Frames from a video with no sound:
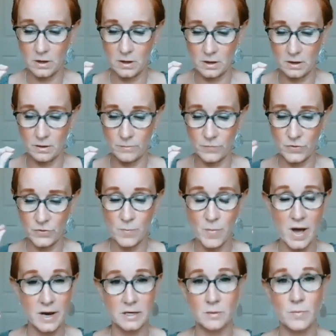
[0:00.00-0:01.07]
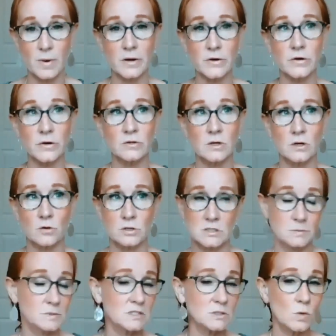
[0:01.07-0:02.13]
um, the body butter, the
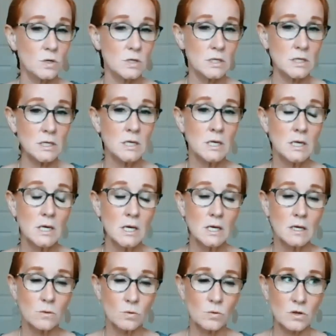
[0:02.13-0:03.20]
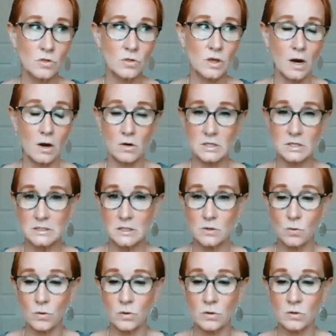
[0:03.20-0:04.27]
Christmas one with carrot
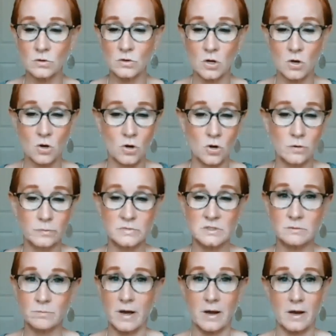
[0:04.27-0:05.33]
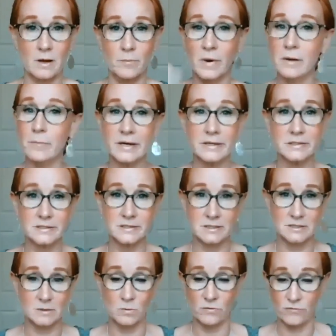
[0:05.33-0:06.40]
seed oil that calms my bug bites
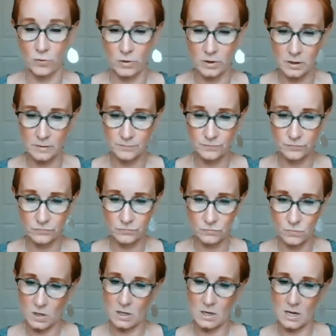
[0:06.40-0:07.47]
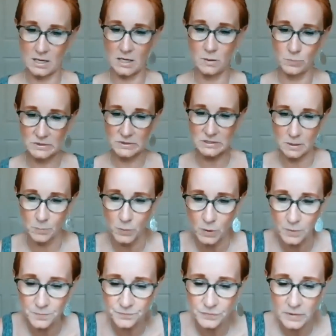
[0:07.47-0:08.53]
because I'm in Florida, right? I keep it
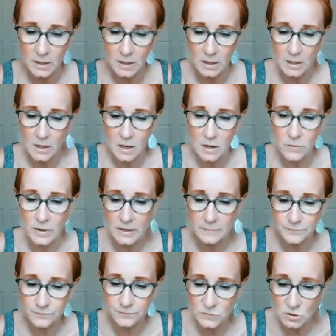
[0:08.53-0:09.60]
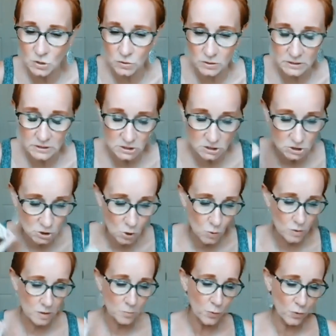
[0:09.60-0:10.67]
simple. All right. So it's
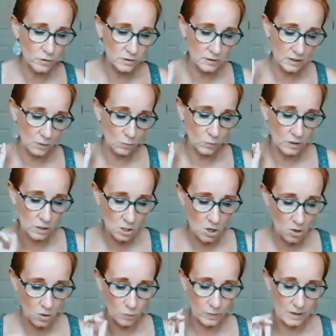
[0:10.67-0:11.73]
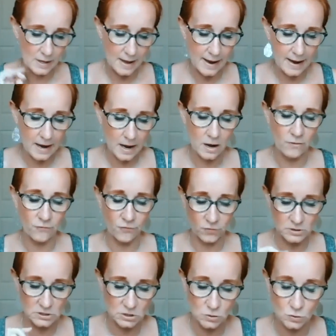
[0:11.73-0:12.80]
so important that we know we have
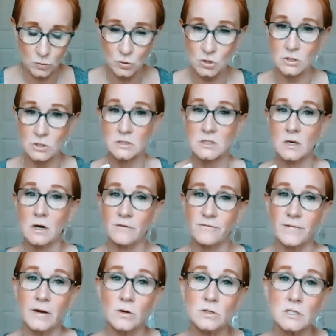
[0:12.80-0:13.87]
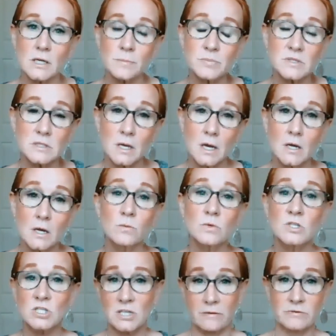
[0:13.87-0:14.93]
solutions at our fingertips
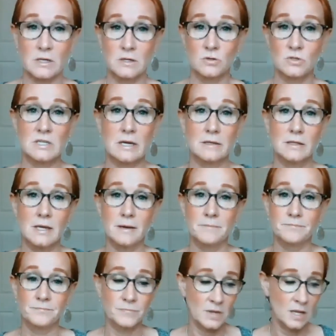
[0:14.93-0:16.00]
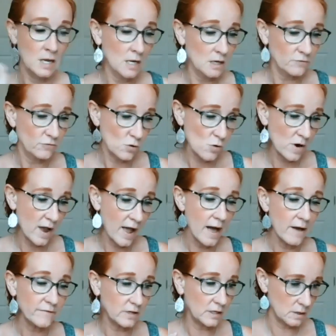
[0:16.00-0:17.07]
we just have to understand them. If you're
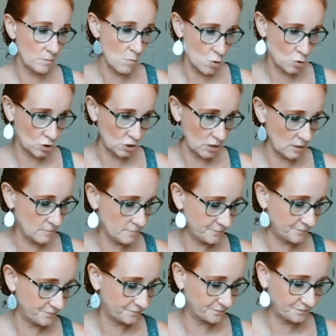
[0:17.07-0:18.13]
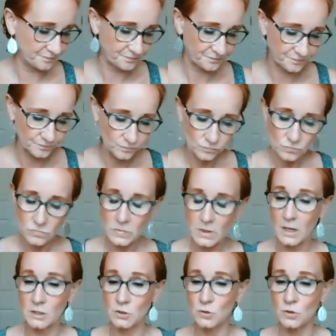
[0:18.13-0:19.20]
having an emotion
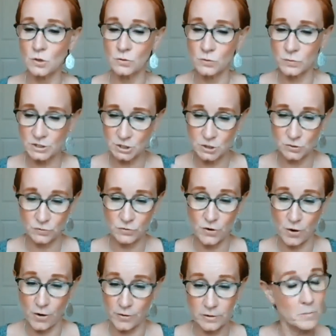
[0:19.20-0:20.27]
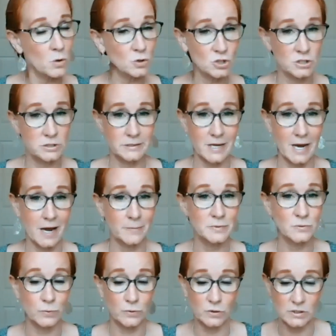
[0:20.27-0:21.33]
and you don't know what to do, there are emotions
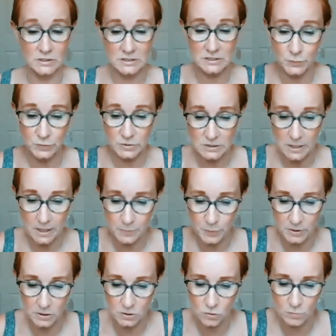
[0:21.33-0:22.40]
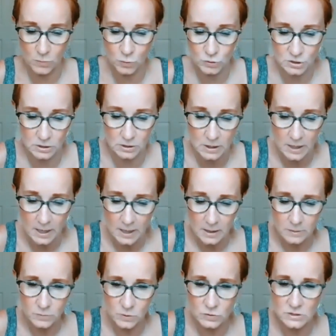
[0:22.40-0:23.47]
apps where you can simply type in your emotion.
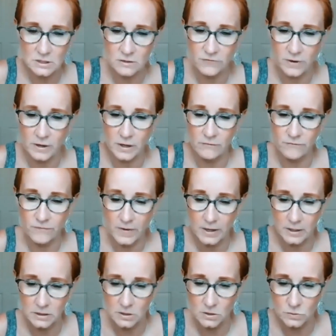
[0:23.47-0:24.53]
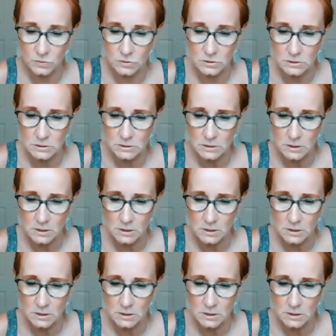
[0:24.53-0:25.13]
Let me go see if I can find those.